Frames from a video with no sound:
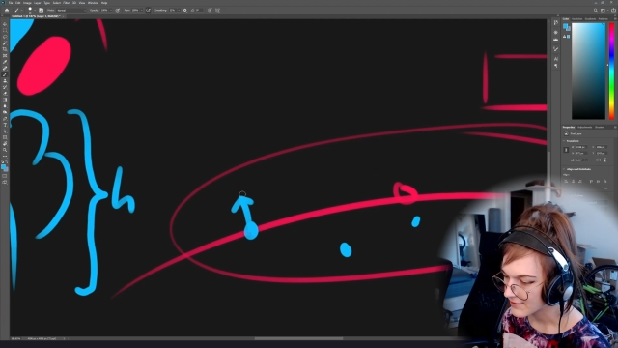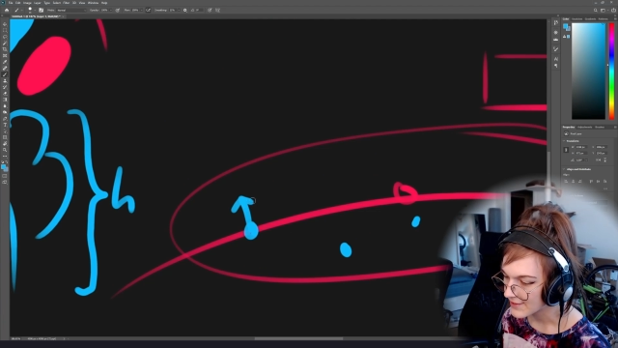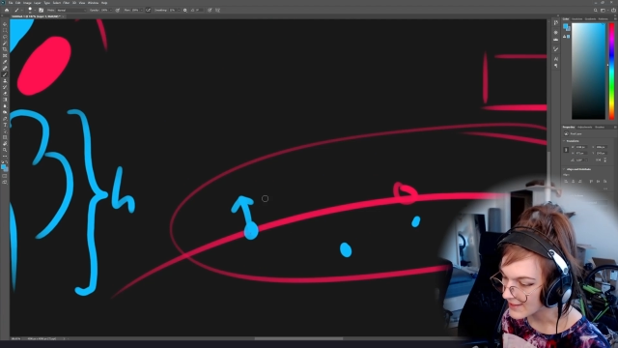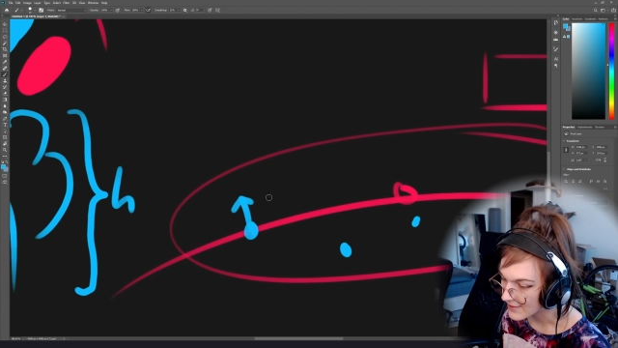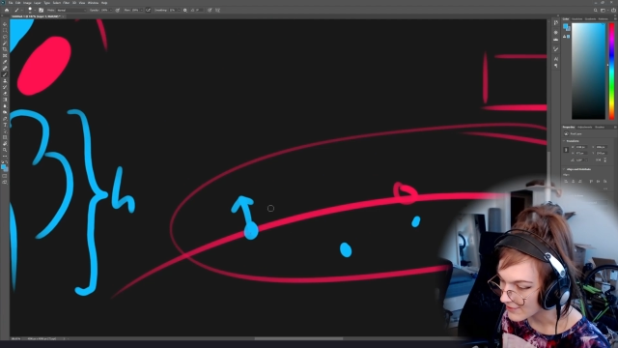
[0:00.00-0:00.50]

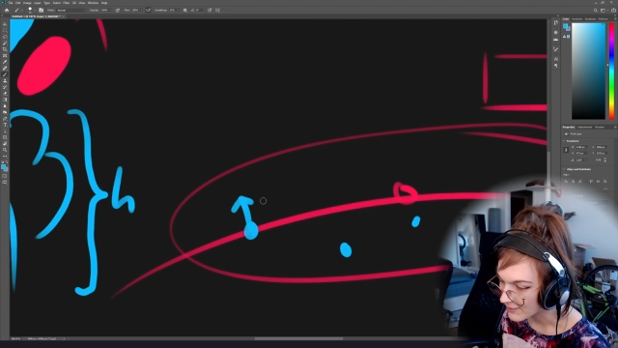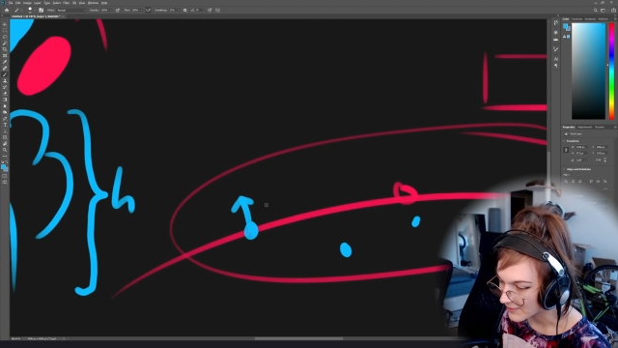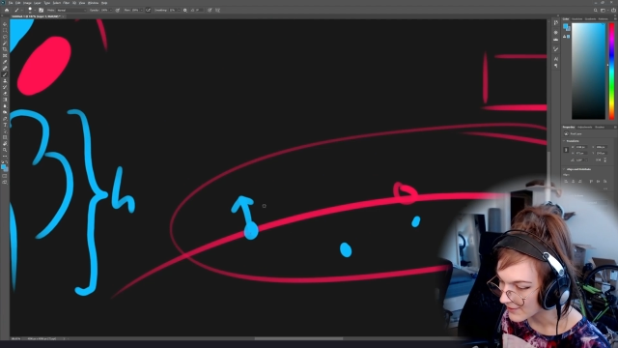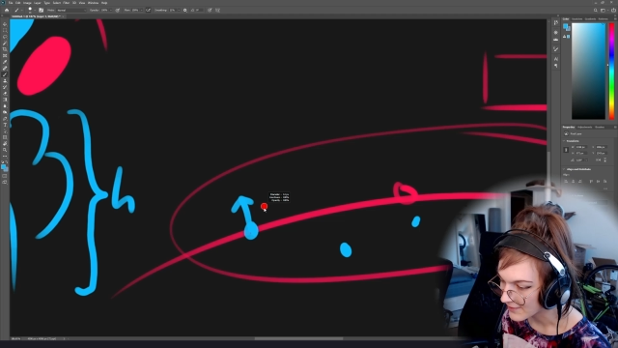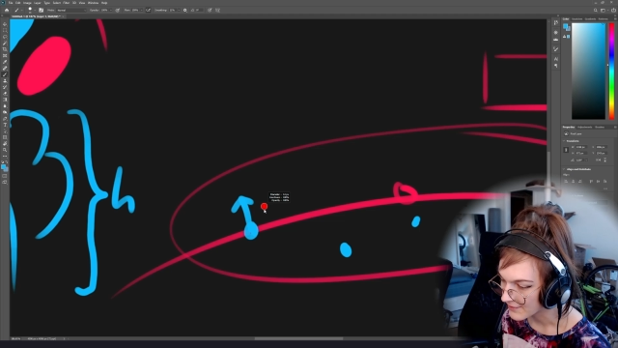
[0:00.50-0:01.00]
take the
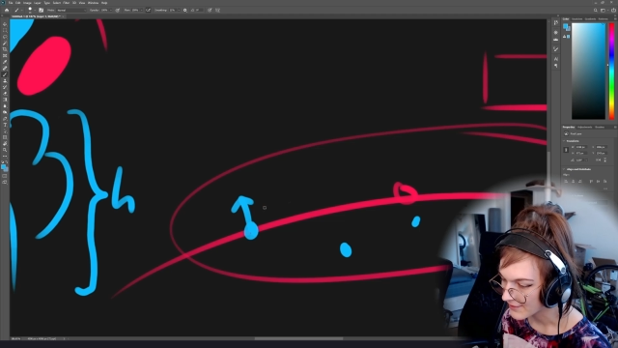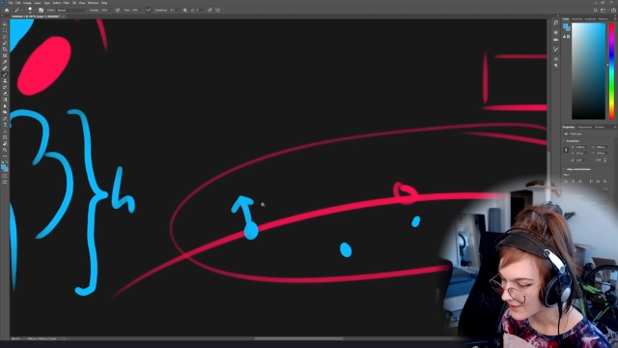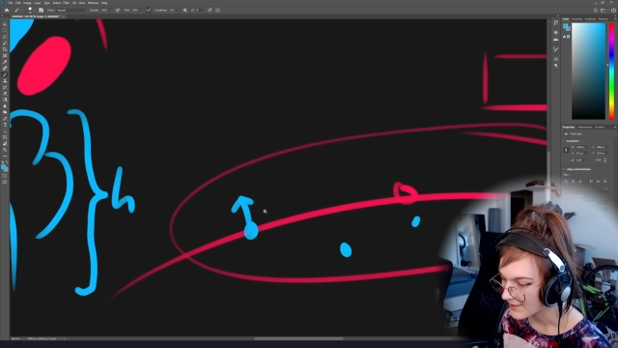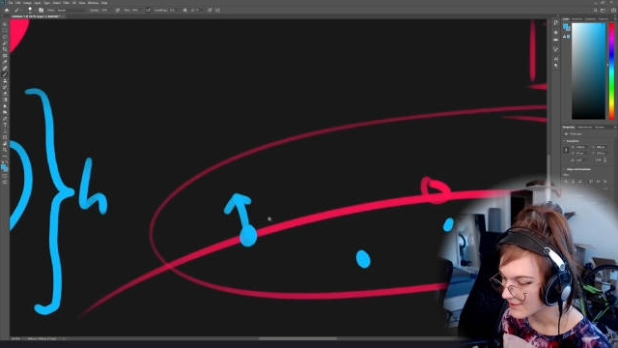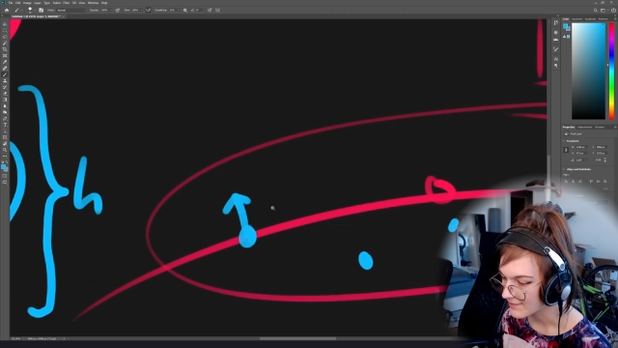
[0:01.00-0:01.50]
normal,
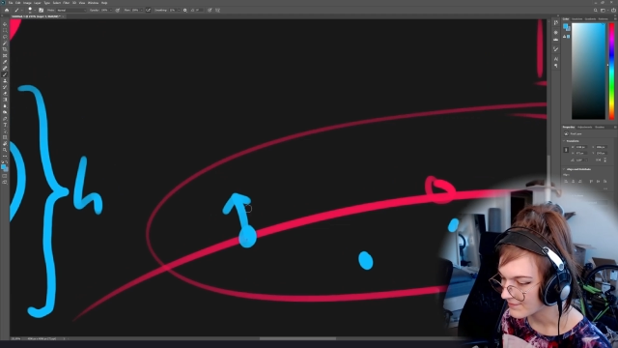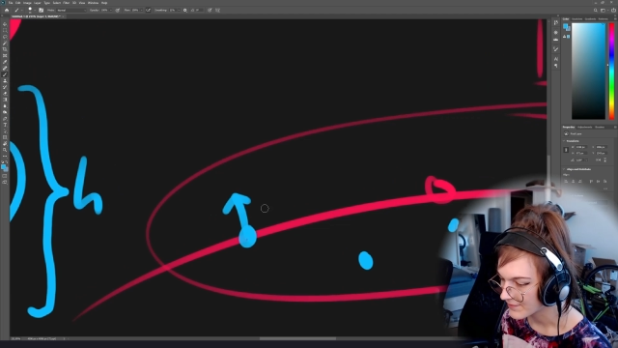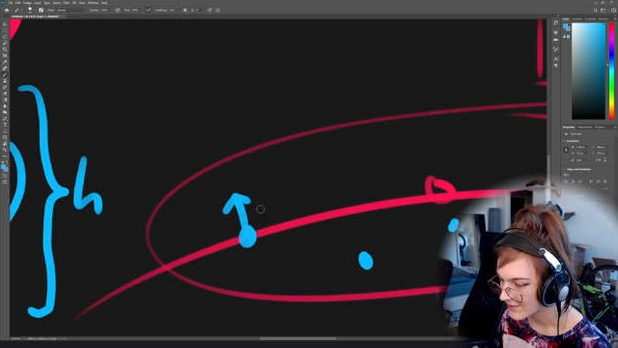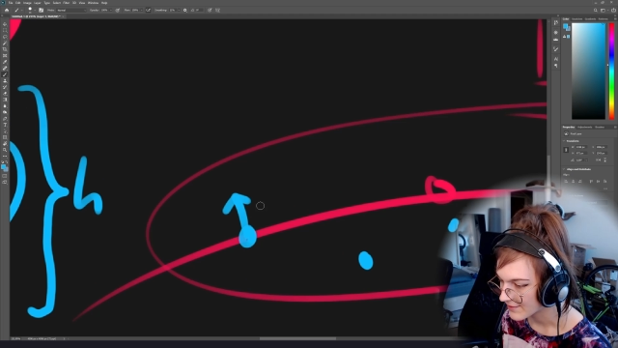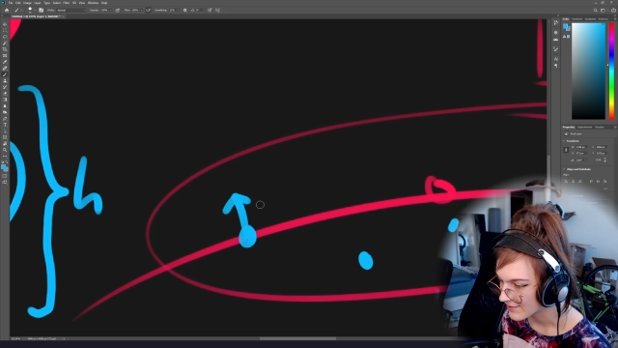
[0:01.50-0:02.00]

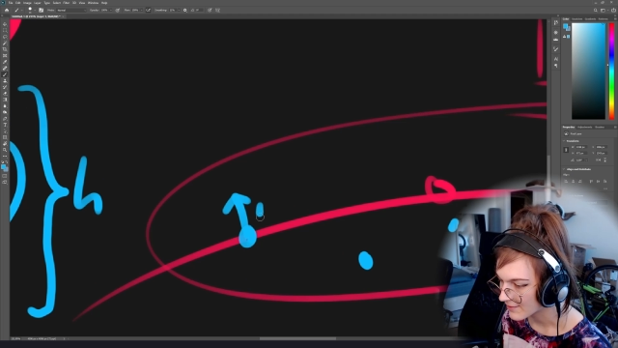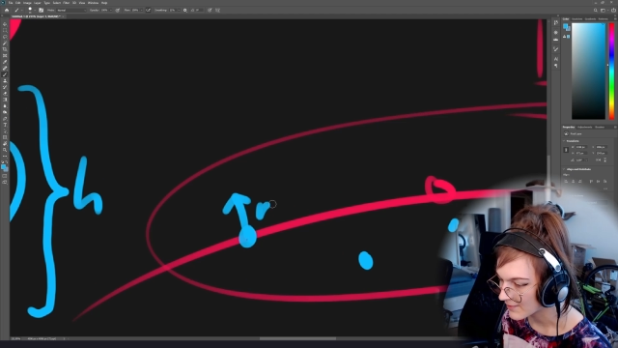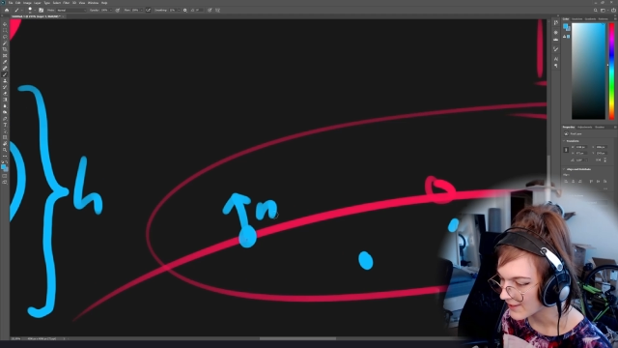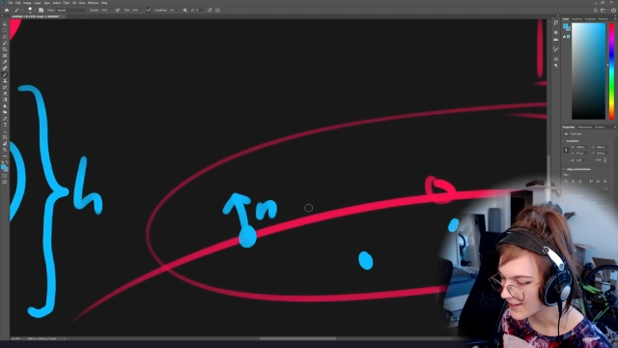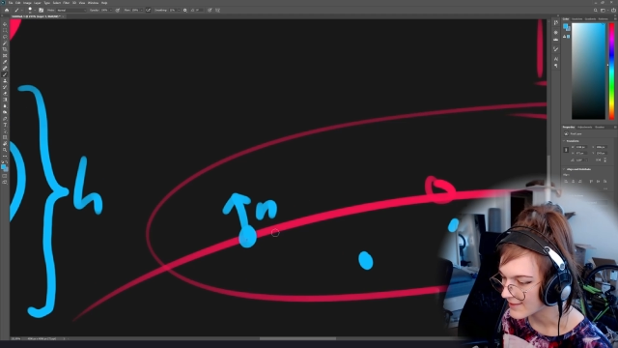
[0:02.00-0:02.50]

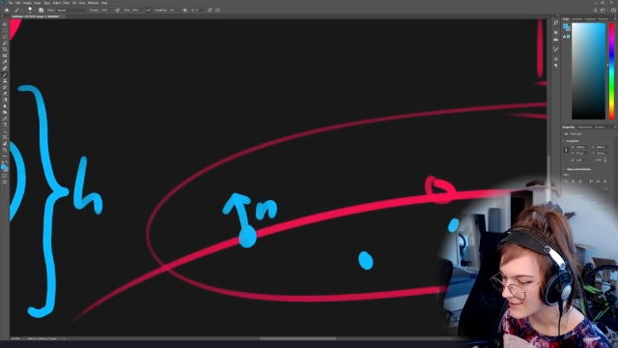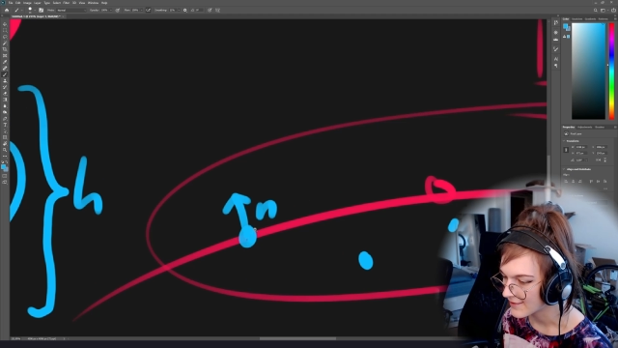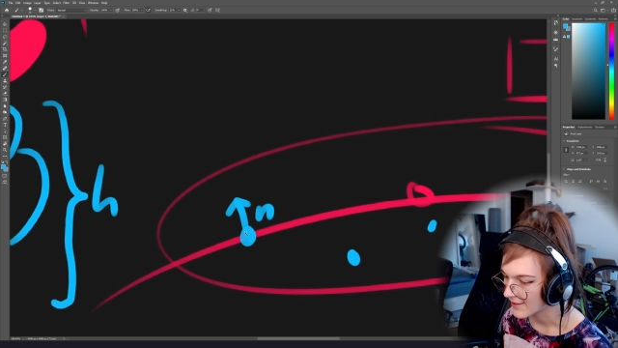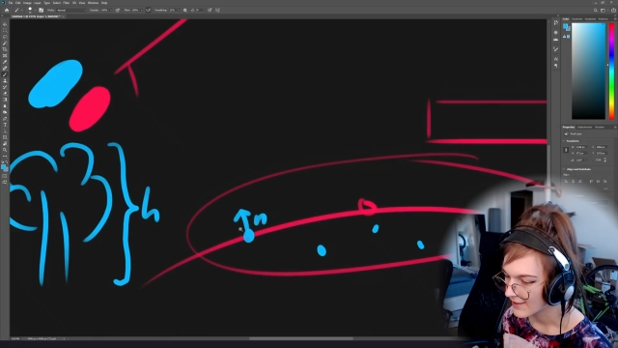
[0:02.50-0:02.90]
normal n,